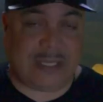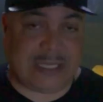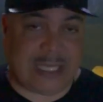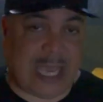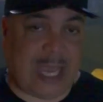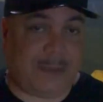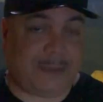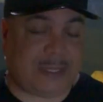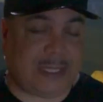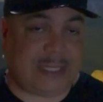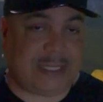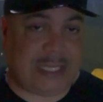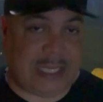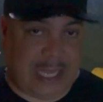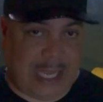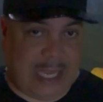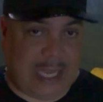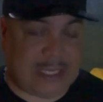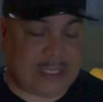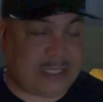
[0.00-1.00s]
types of
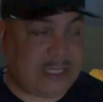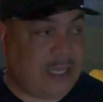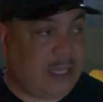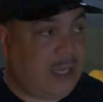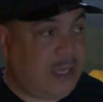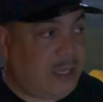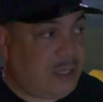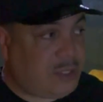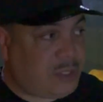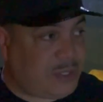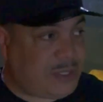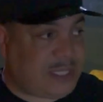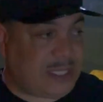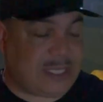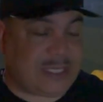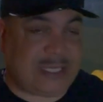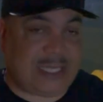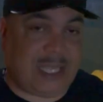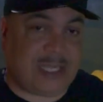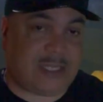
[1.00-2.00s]
tanks to
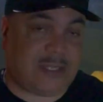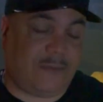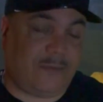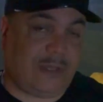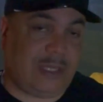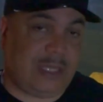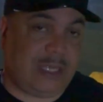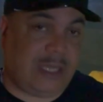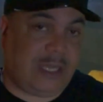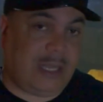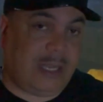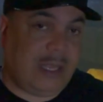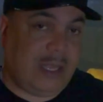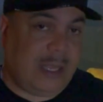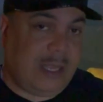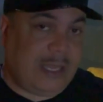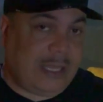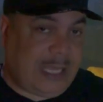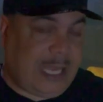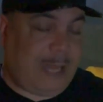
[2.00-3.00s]
successfully
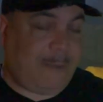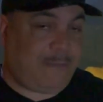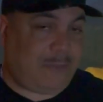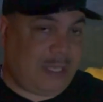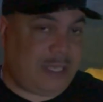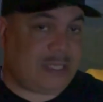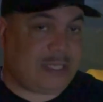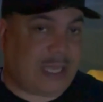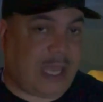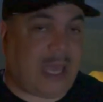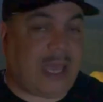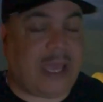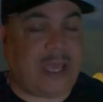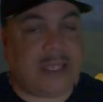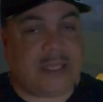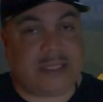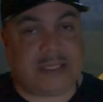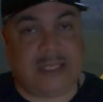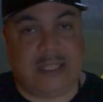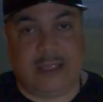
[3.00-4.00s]
keep these
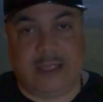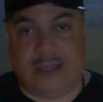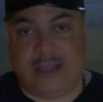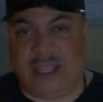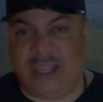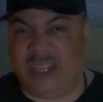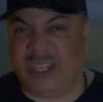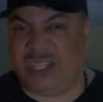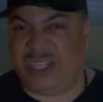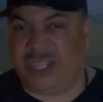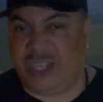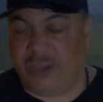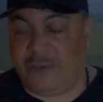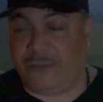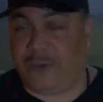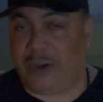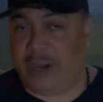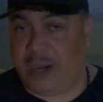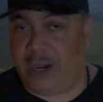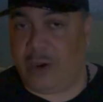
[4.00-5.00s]
guys, then the
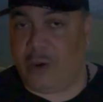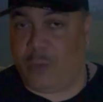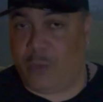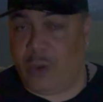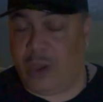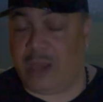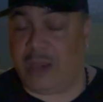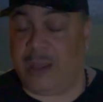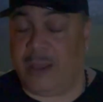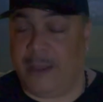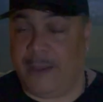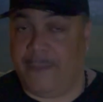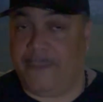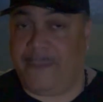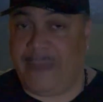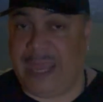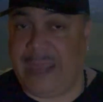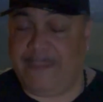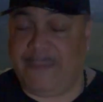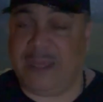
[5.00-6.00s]
silver arowana
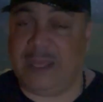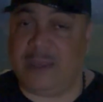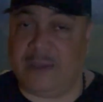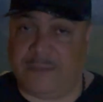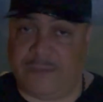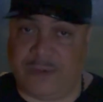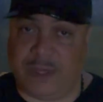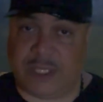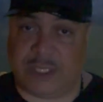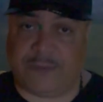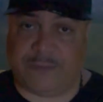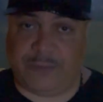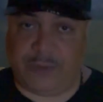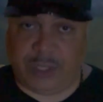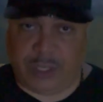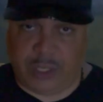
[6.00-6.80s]
may be the fish for